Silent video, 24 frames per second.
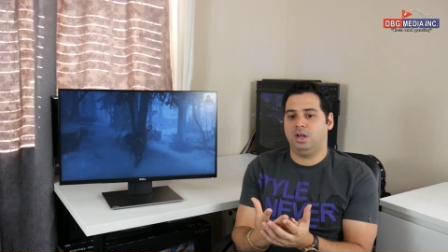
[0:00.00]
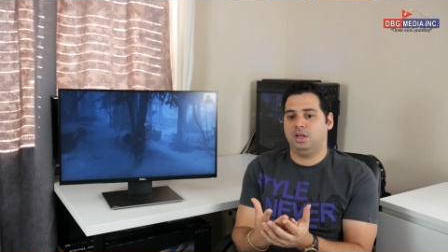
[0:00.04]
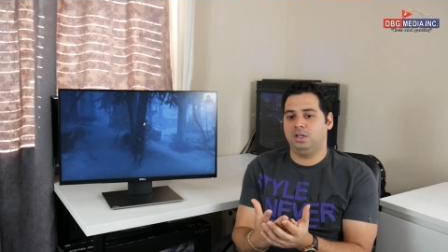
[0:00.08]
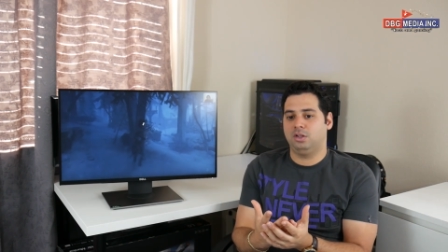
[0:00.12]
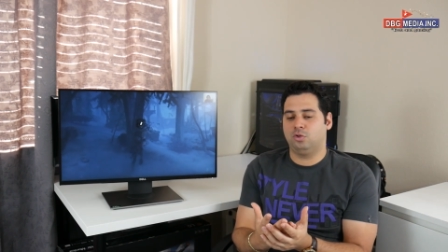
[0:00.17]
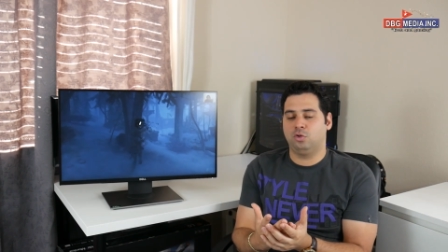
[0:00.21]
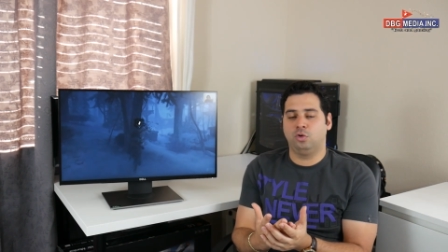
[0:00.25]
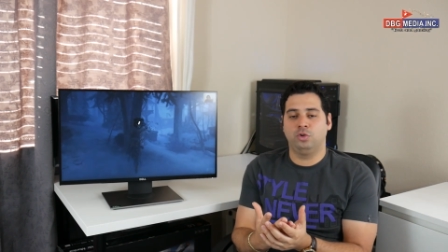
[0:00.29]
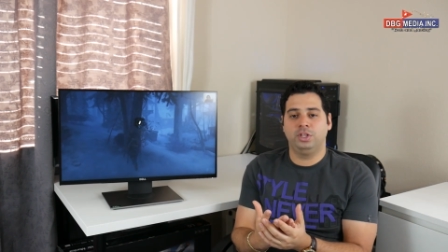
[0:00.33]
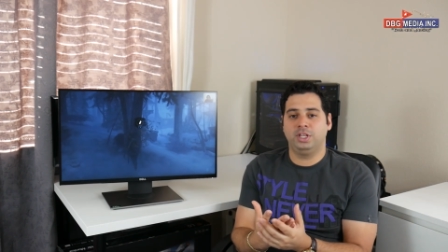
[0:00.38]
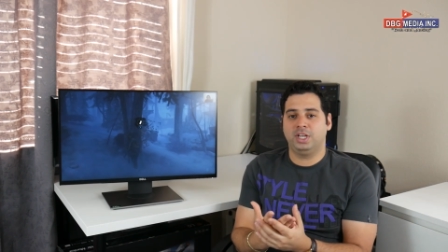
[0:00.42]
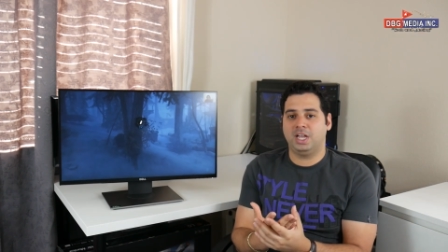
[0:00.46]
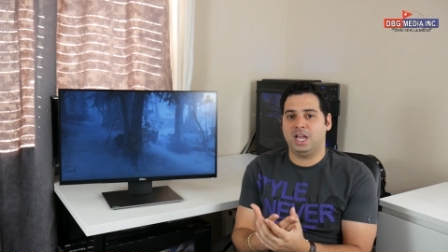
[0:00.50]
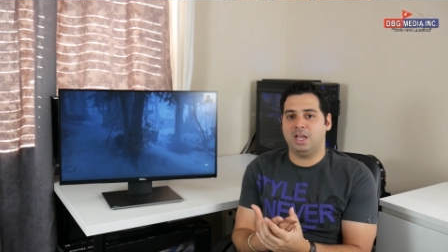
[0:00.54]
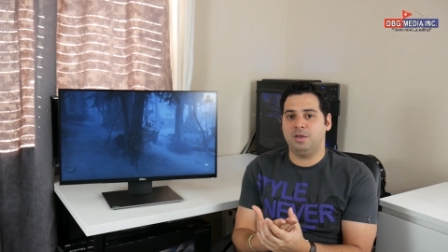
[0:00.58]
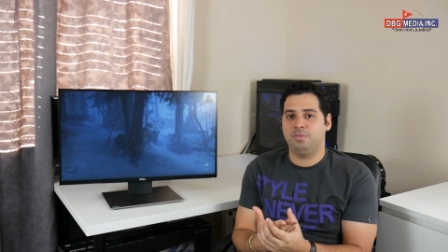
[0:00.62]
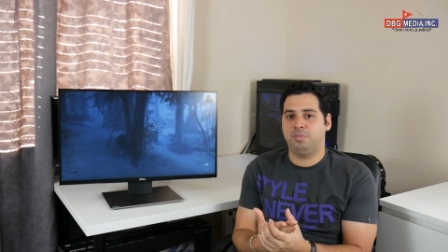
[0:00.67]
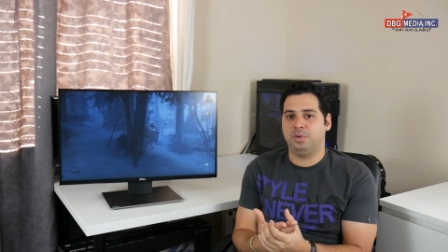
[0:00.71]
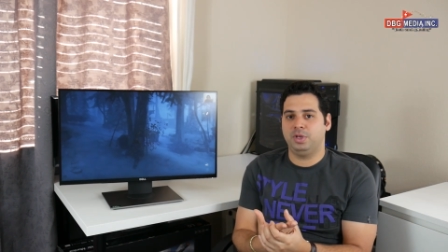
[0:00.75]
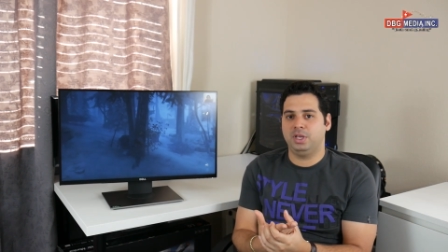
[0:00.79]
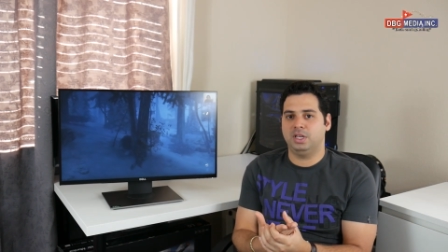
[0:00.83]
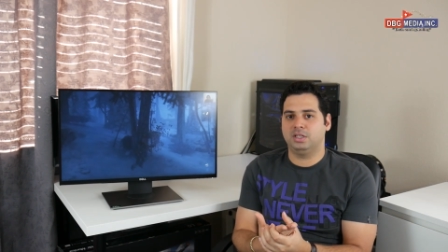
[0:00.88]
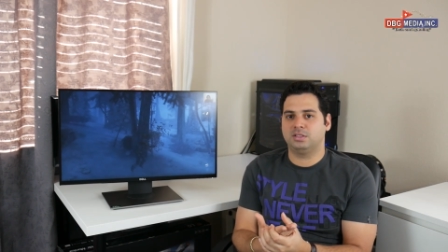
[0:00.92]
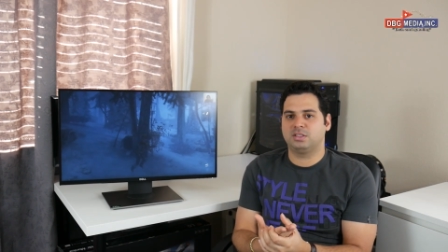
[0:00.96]
including
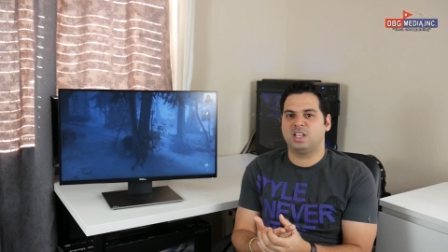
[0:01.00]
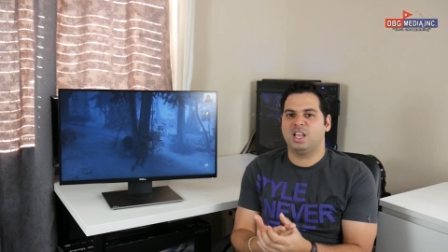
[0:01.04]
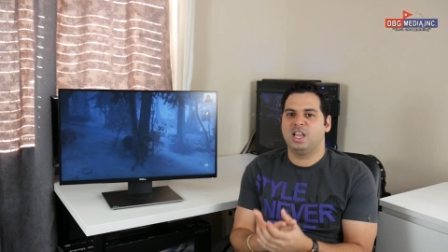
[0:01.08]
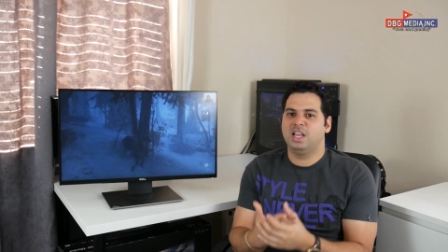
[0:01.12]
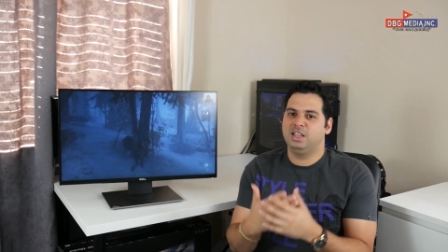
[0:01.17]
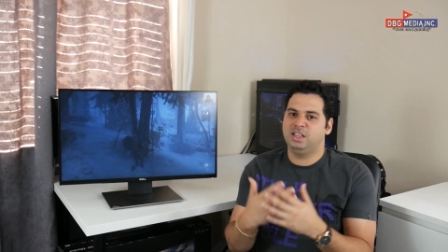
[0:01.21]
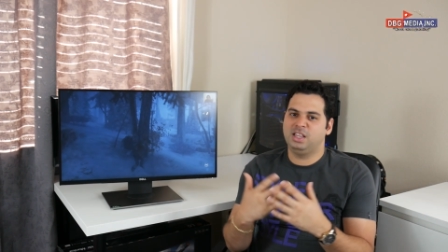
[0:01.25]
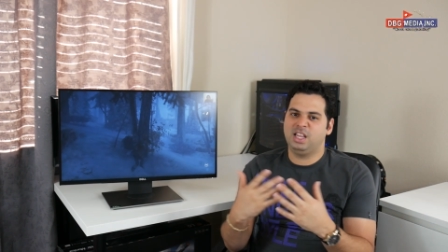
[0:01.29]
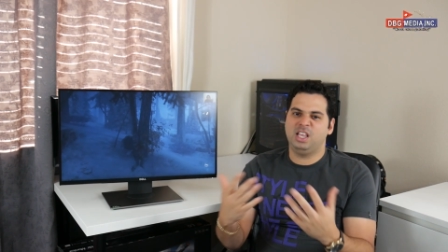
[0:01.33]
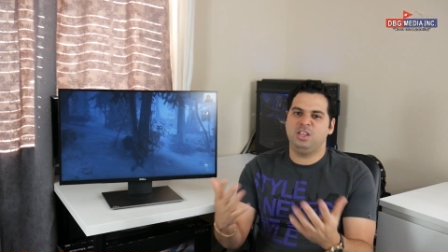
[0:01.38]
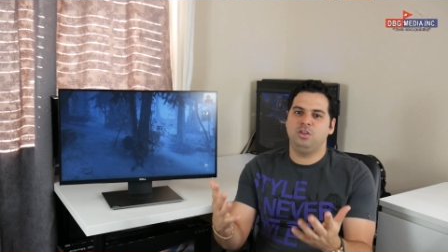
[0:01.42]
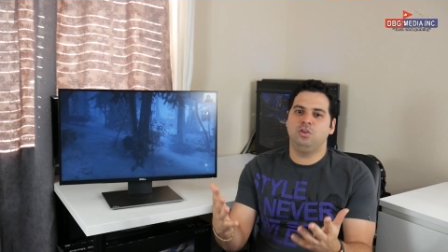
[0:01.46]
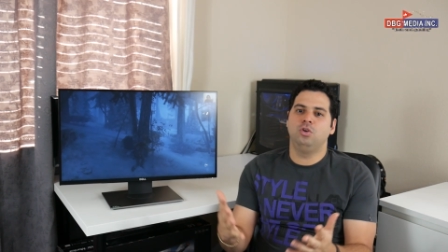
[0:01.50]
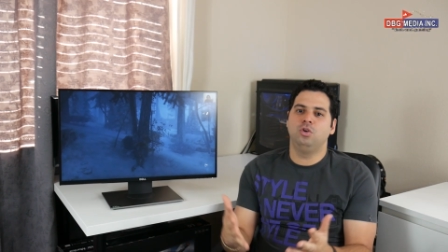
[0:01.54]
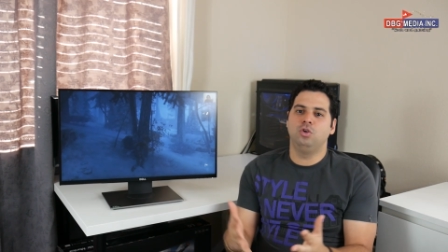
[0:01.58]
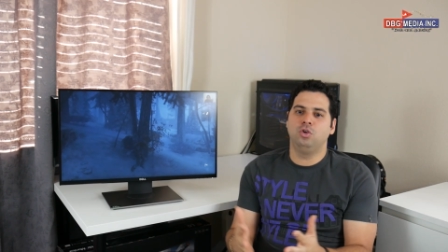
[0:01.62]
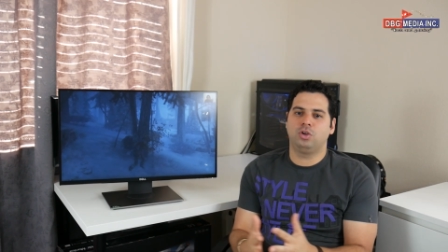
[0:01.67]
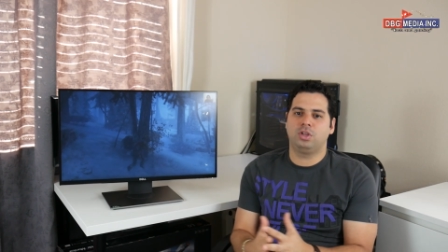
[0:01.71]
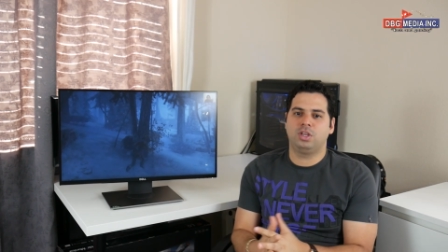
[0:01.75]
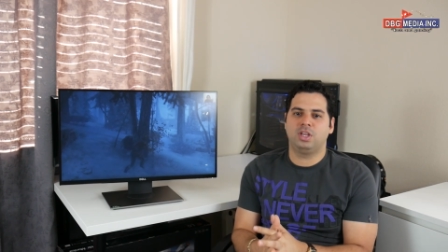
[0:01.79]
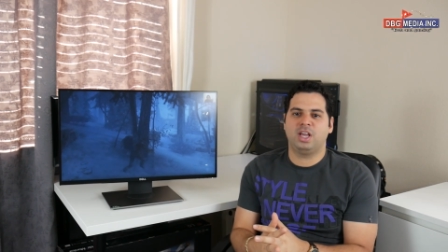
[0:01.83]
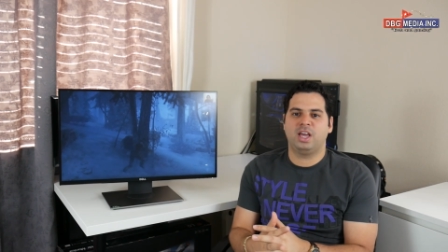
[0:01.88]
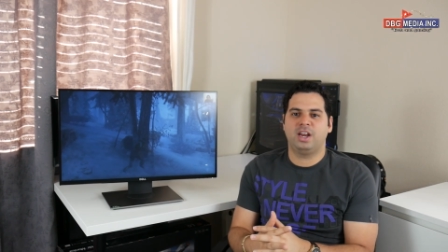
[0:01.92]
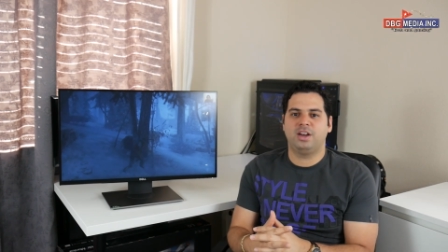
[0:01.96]
IPS, then you're
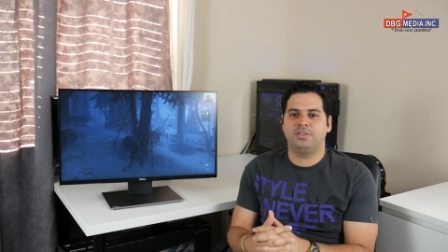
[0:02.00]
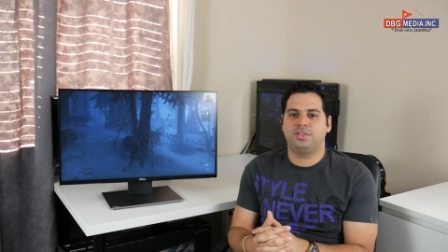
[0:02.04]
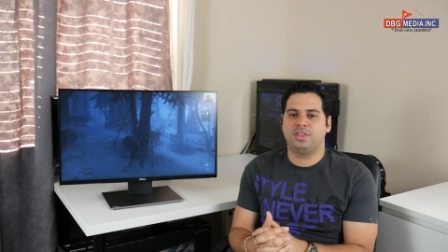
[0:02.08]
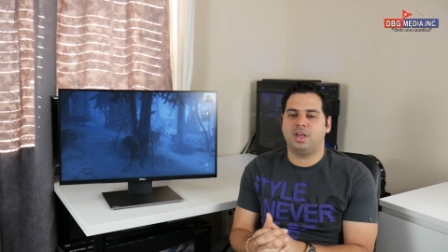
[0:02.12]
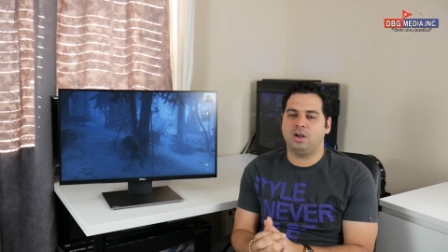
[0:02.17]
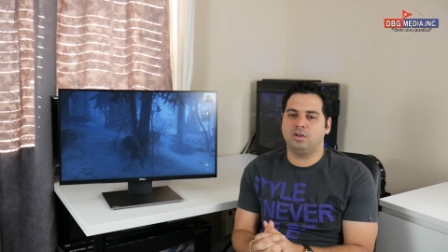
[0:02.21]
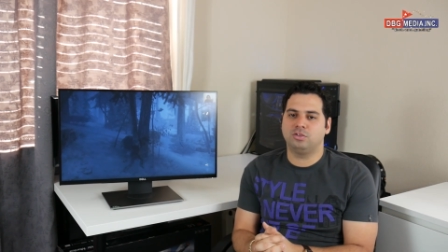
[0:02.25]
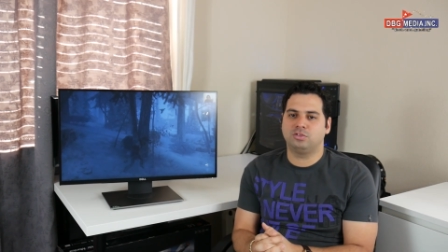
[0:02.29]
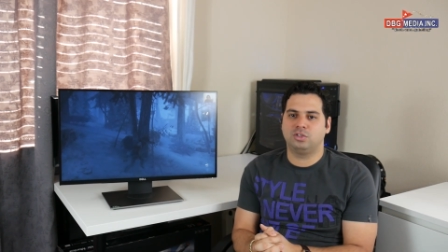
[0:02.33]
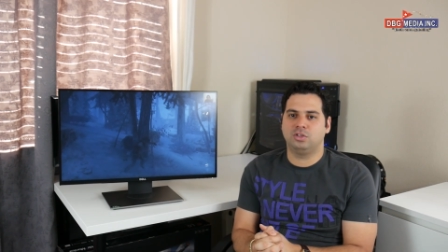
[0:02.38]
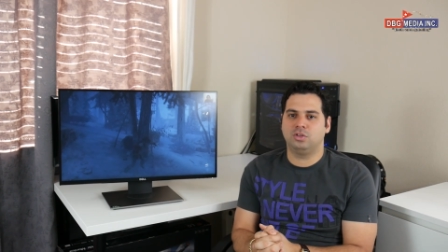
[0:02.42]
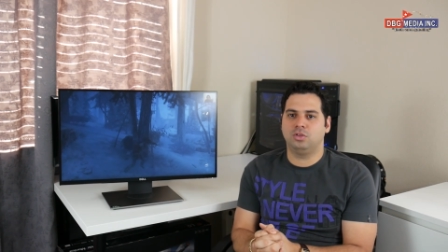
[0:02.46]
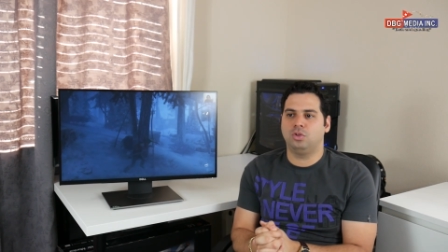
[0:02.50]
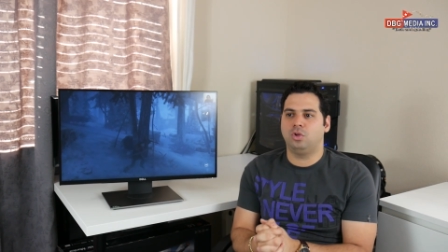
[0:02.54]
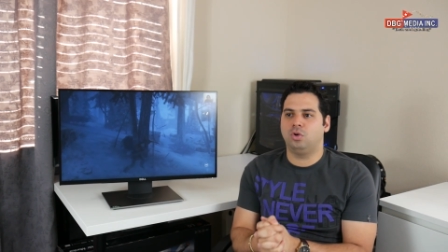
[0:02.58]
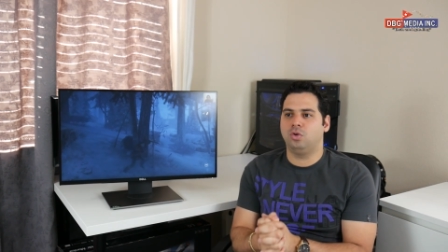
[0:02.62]
looking at $1,000,